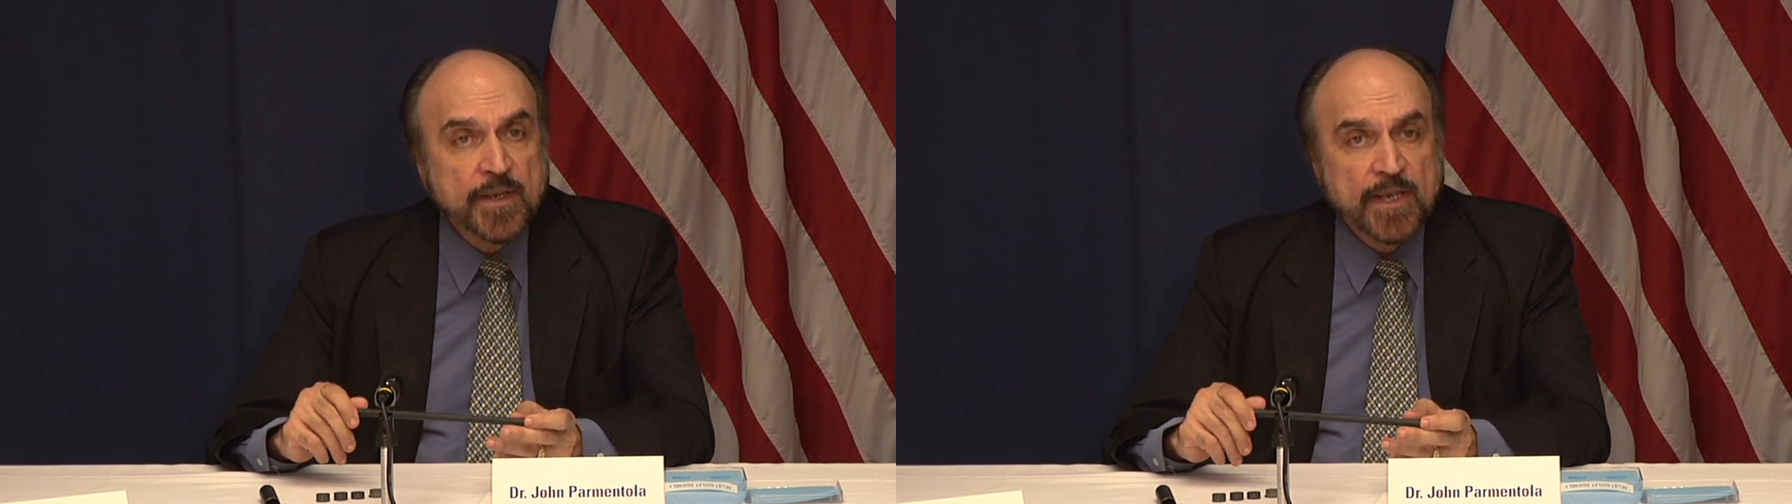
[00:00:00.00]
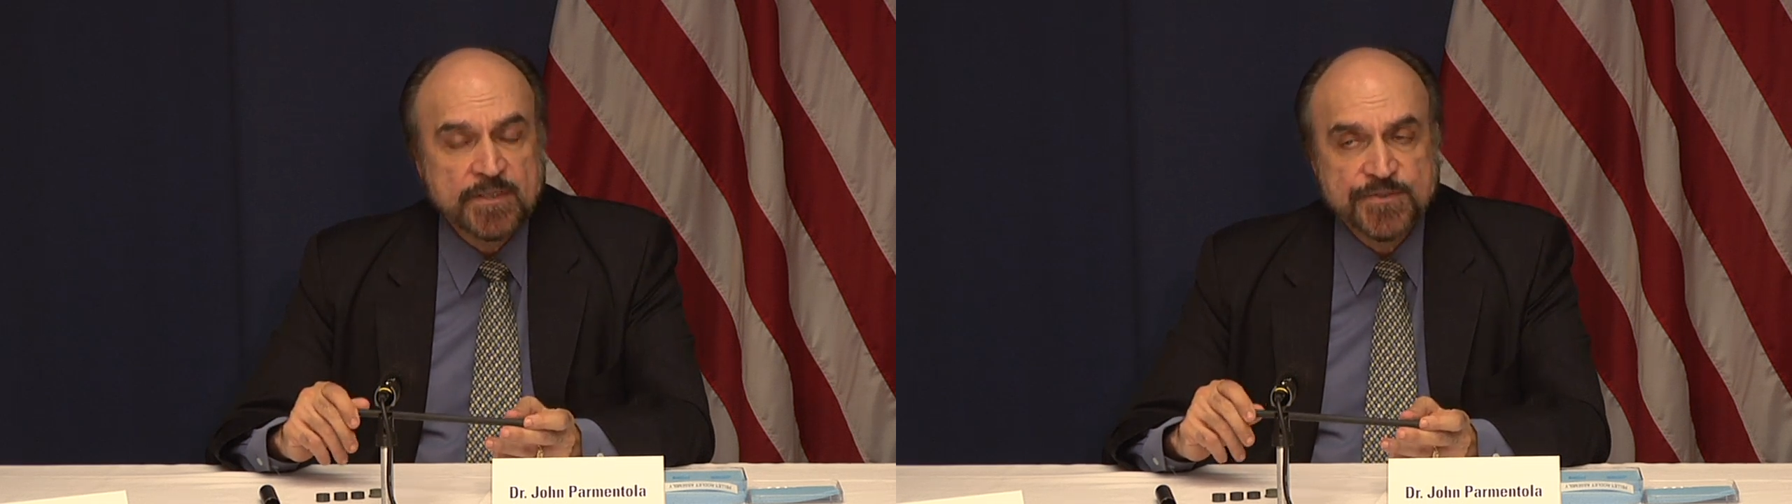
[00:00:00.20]

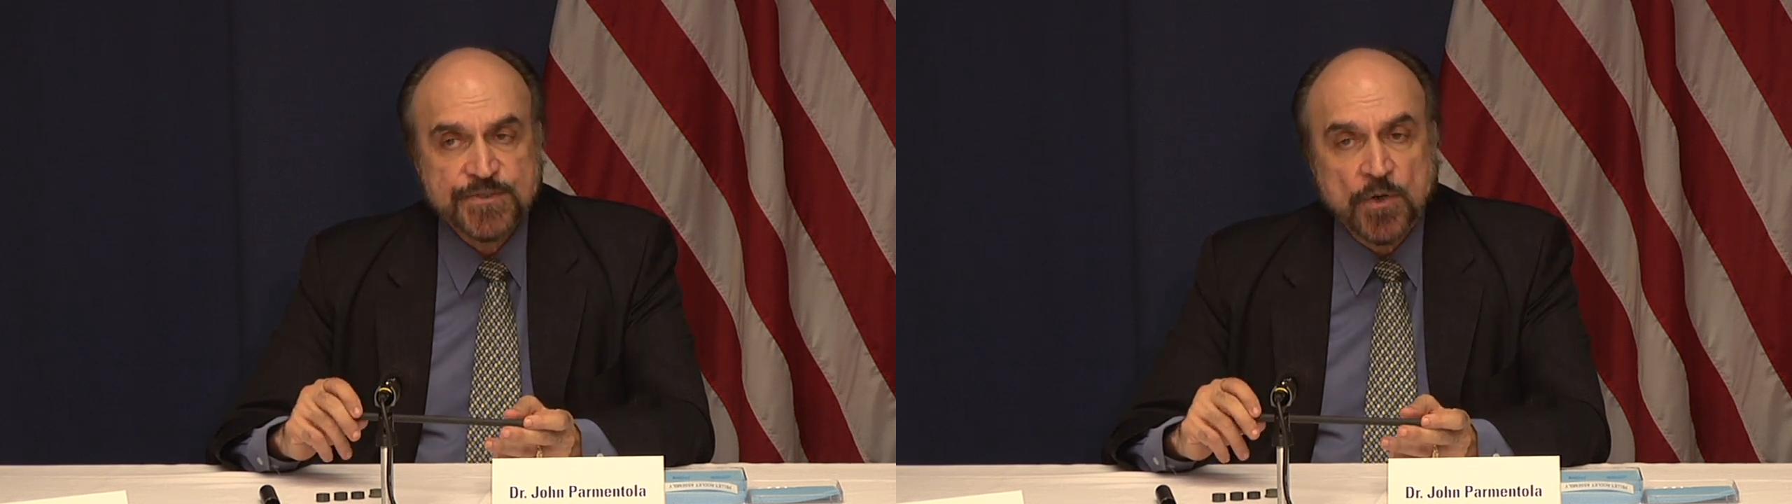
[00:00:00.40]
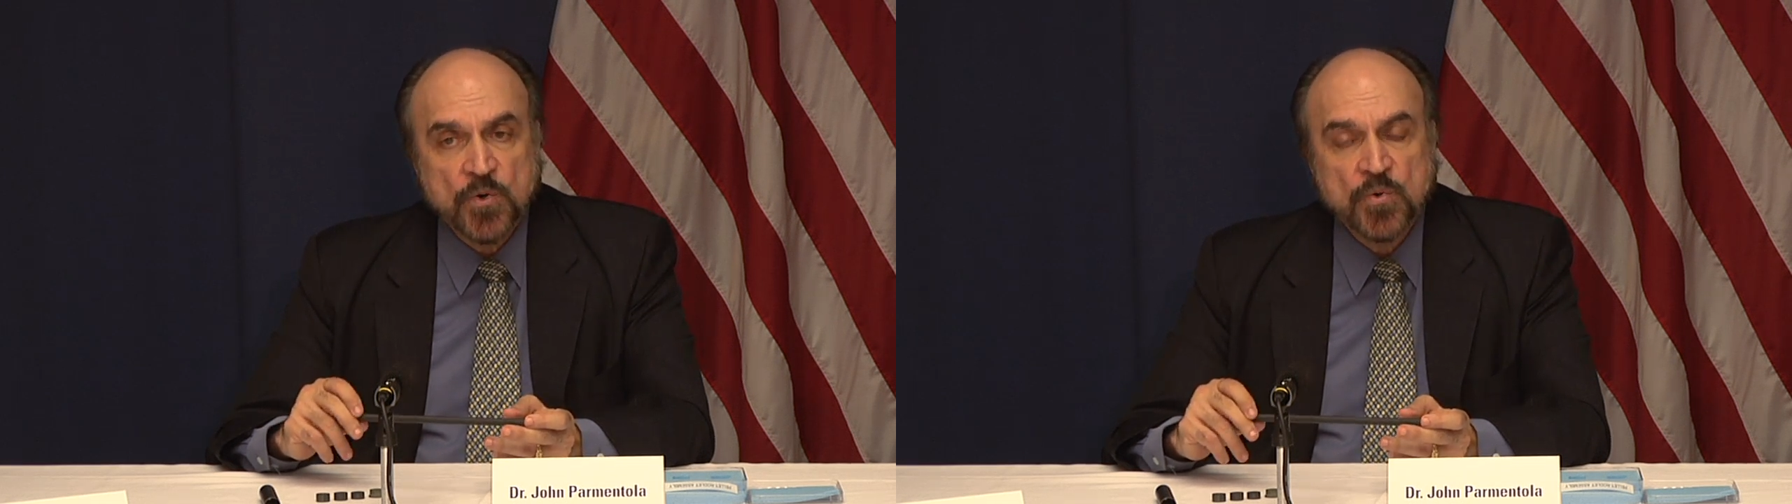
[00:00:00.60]
And
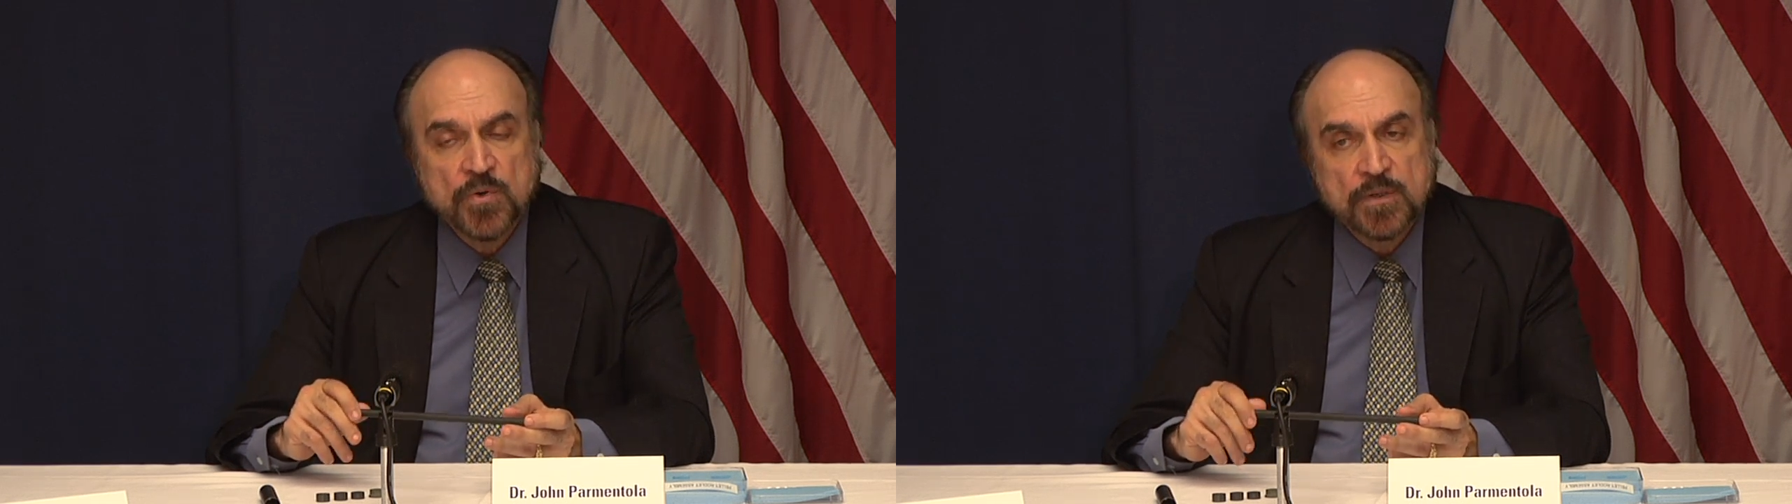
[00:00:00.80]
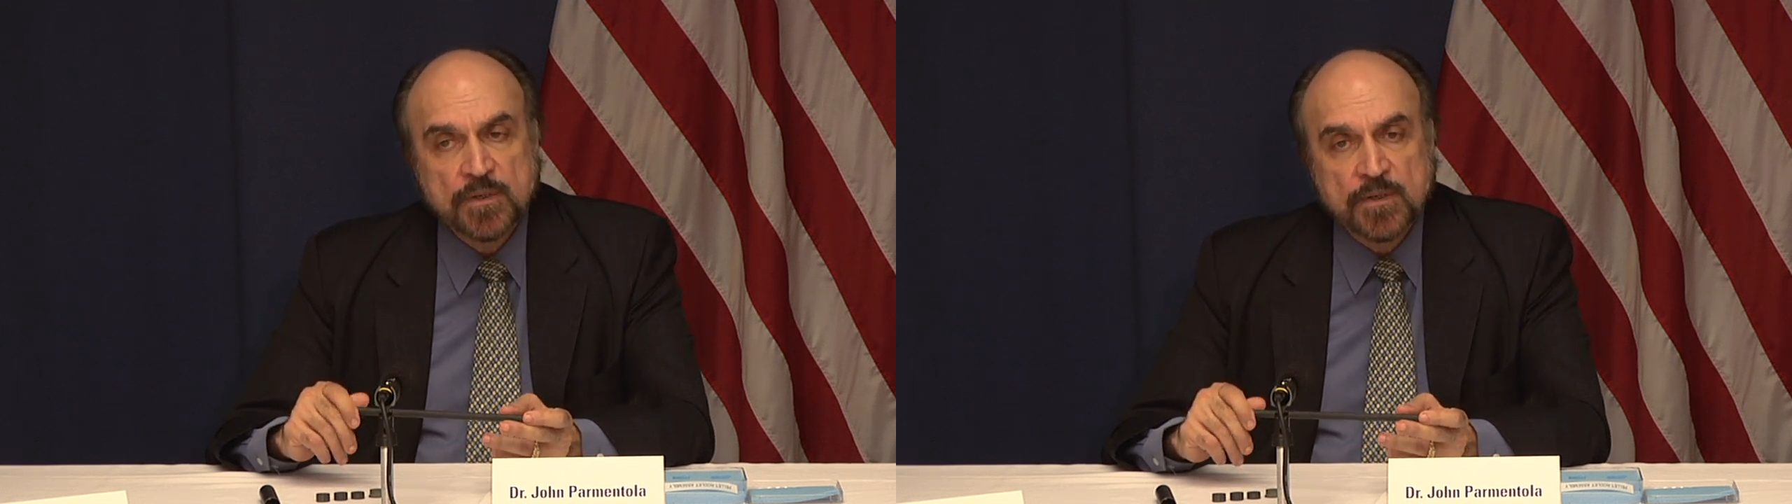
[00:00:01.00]
so
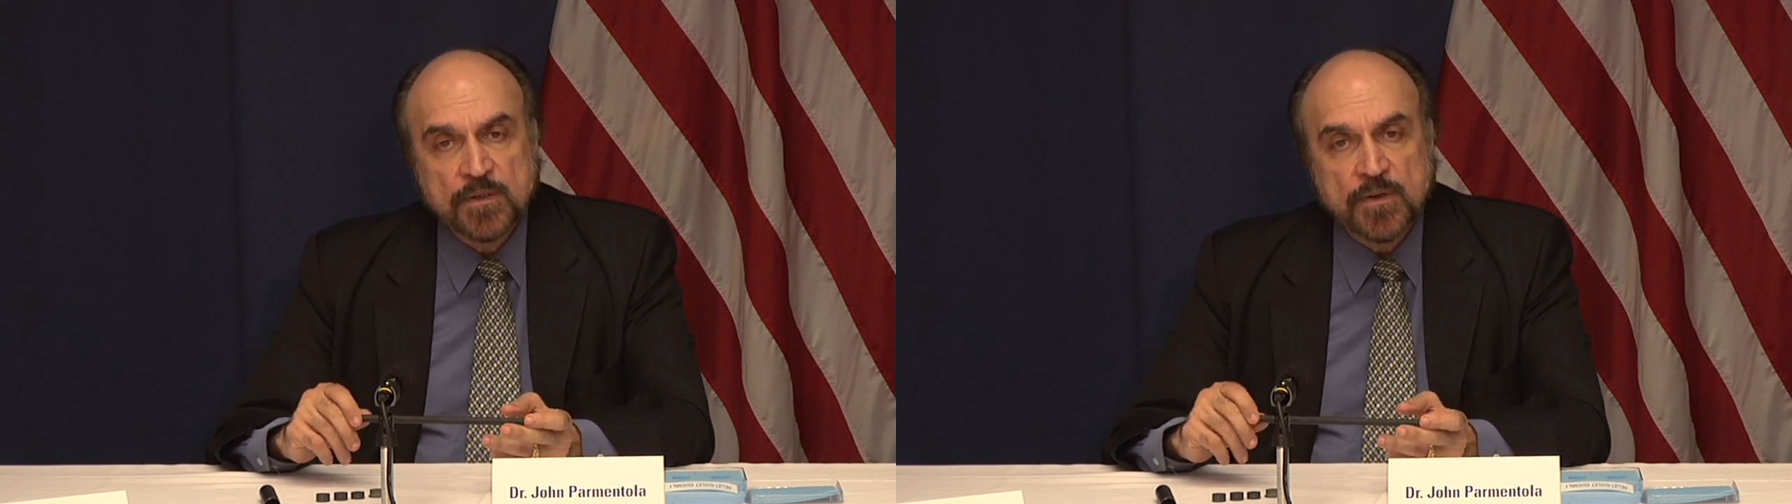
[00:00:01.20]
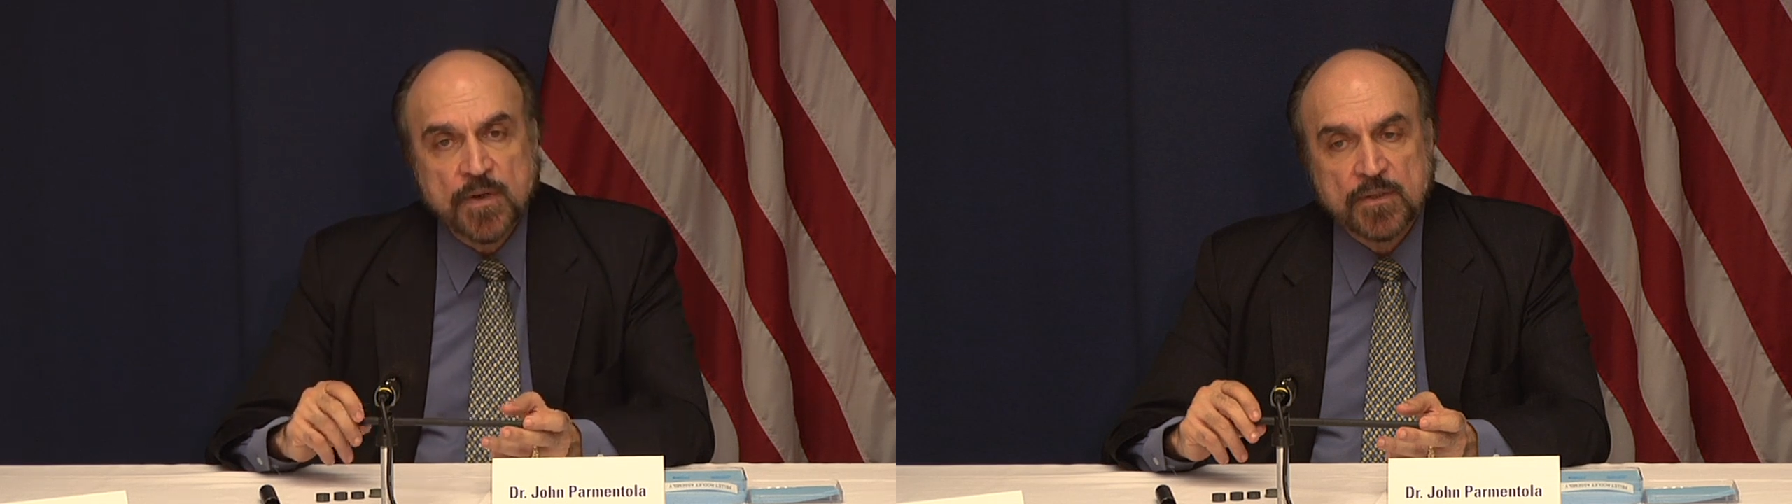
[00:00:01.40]

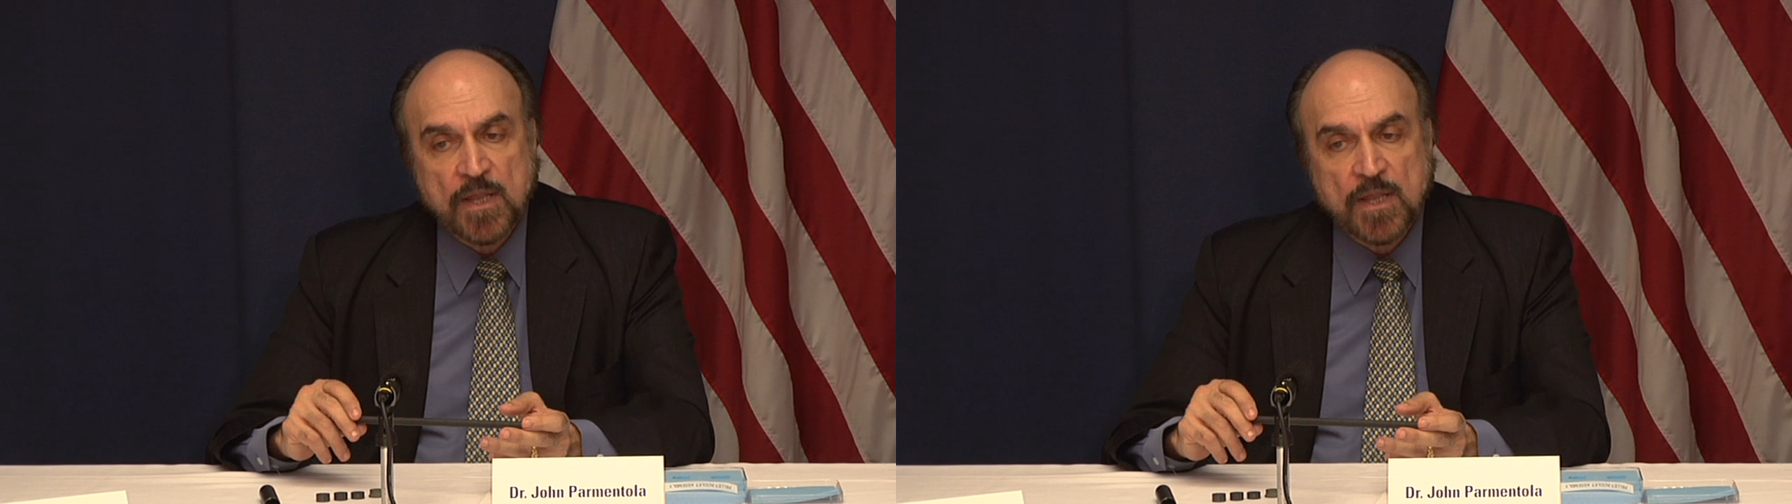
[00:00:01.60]
a